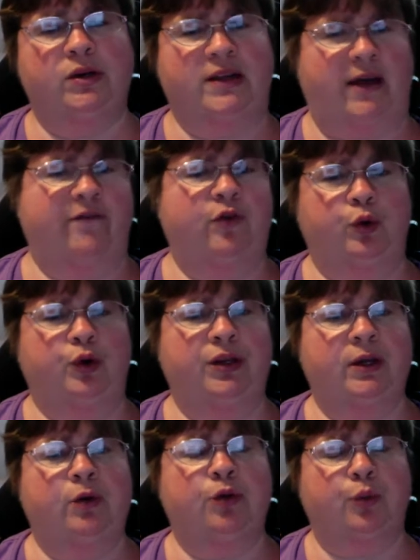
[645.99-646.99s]
deaf, you couldn't
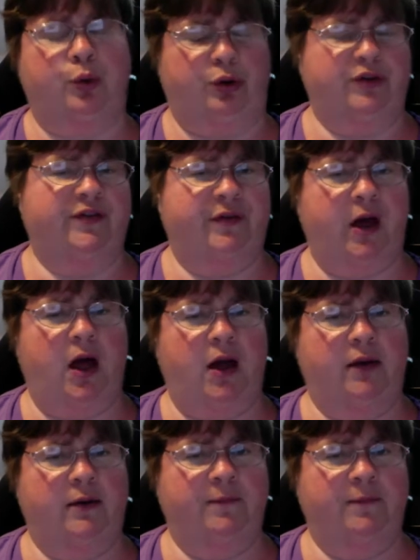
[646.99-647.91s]
hear the words of God,